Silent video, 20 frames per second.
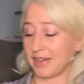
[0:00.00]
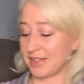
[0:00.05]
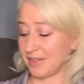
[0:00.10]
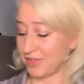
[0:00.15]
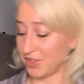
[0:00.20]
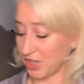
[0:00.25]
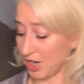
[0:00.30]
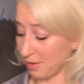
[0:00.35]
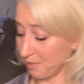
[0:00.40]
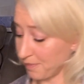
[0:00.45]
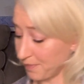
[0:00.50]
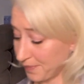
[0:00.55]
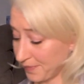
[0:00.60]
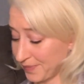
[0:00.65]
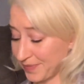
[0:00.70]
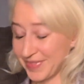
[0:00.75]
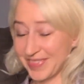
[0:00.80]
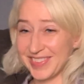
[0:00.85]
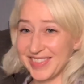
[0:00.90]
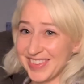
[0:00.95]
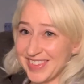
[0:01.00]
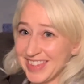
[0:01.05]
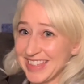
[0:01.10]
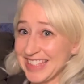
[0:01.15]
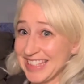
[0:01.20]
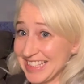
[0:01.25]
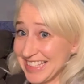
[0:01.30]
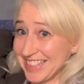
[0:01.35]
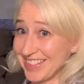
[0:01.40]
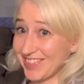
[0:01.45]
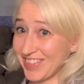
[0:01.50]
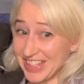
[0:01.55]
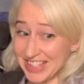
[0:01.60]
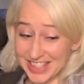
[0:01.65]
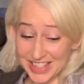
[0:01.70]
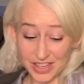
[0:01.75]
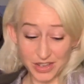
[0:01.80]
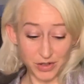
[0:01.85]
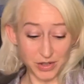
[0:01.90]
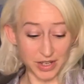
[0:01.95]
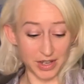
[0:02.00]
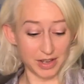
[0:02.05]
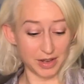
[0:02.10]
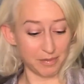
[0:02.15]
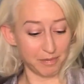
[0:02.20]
of shame. Rescue time.